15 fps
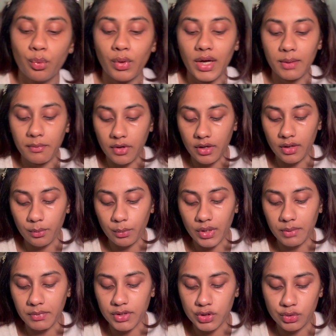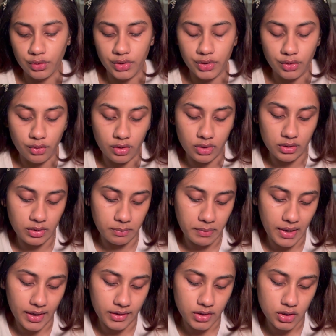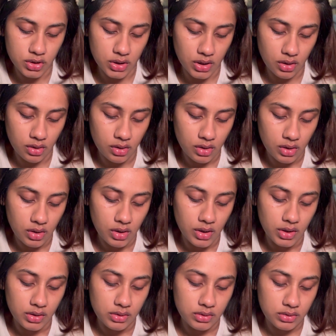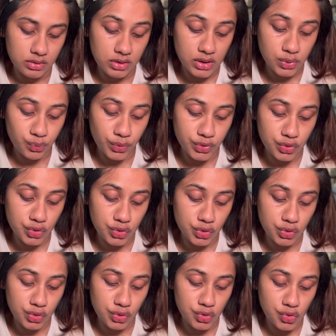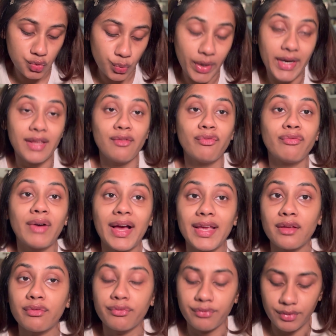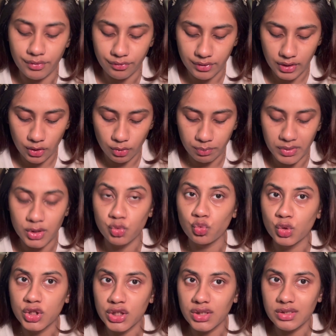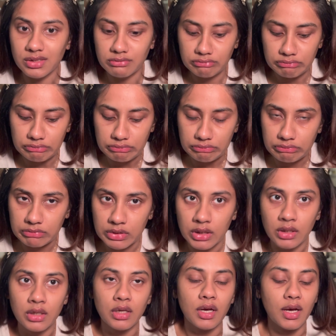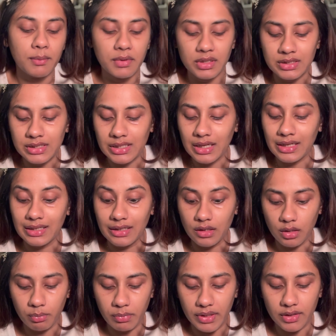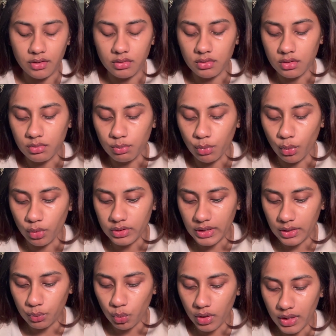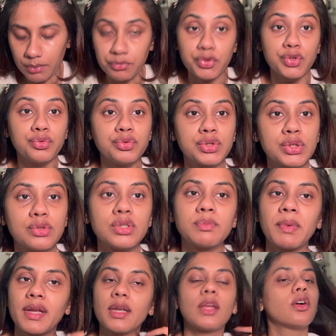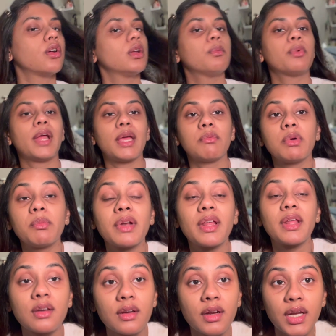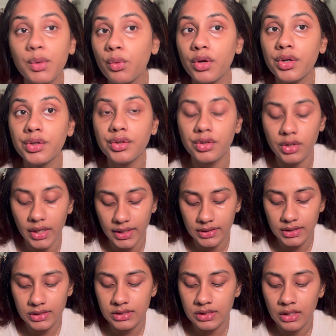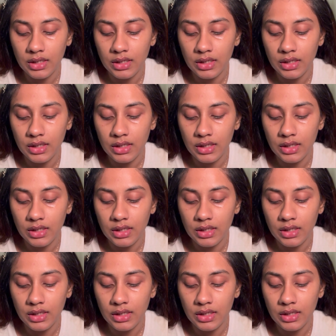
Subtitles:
Why am I showing you all the packaging? This was 25-50 rupees, which is, I'm gonna say, a little bit more than what I'm used to spending on a primer, but I really wanted to try this,